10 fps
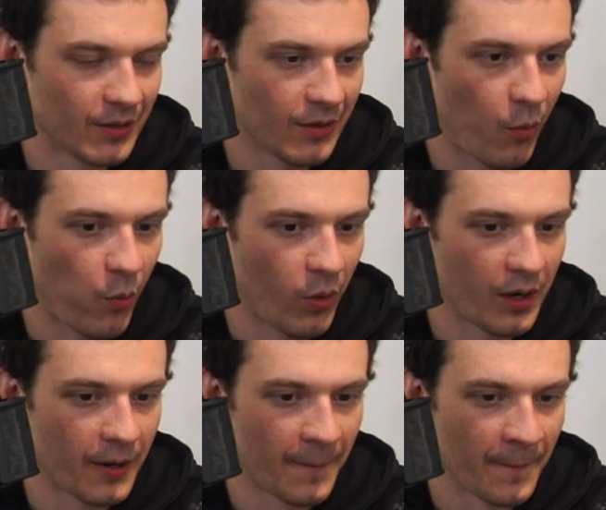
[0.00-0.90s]

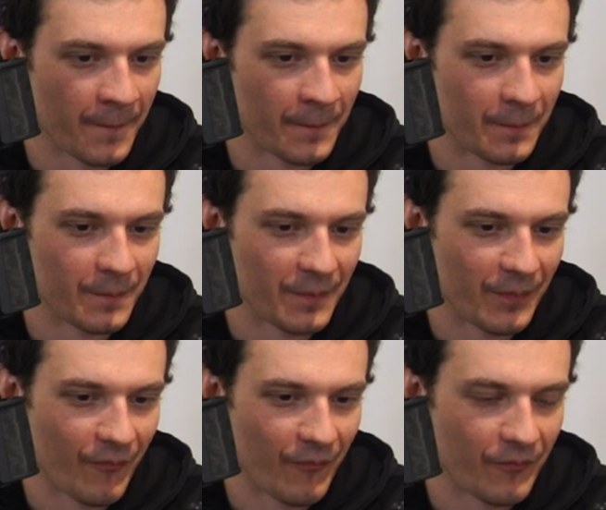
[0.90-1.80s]

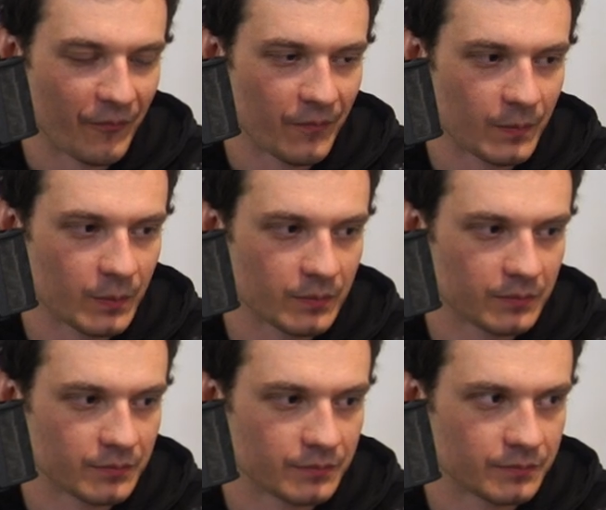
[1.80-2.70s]

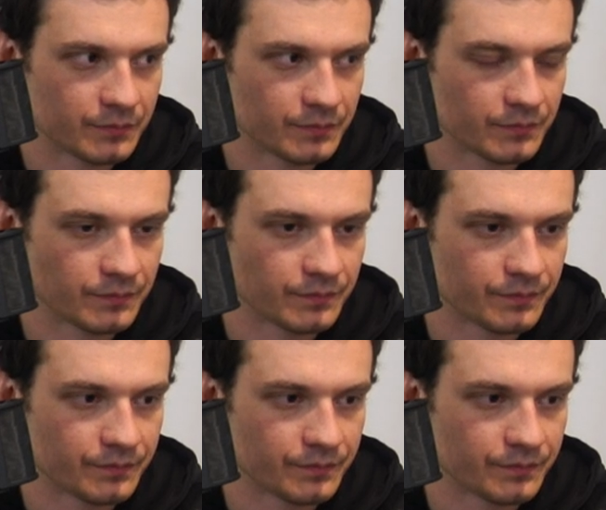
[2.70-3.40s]
This person isn't speaking.